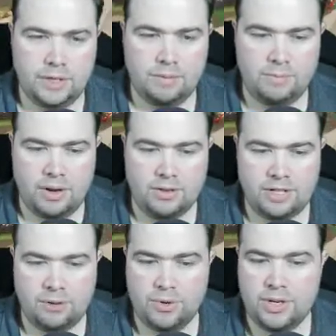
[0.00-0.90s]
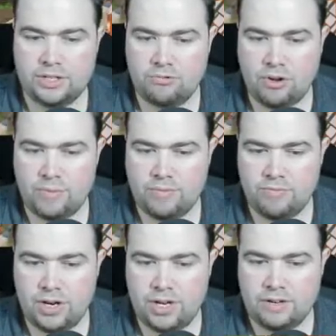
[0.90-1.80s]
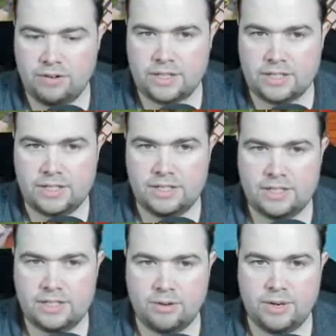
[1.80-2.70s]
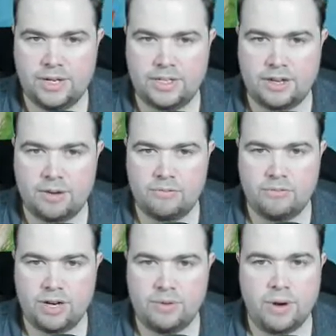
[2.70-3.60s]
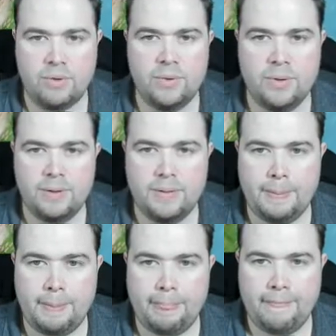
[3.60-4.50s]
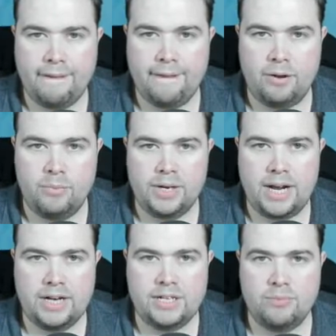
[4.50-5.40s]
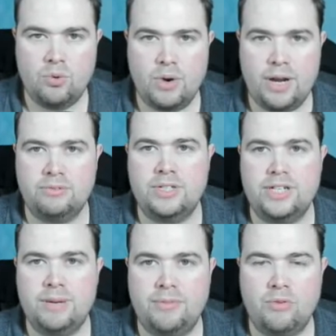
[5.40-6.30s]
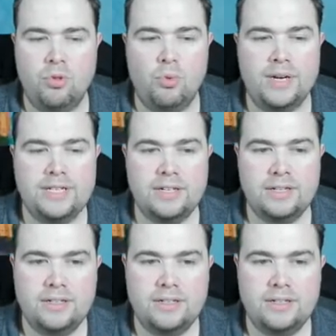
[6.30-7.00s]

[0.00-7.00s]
But our settlement is growing really nicely, so it is going really well. We're going to add some more houses there before the winter.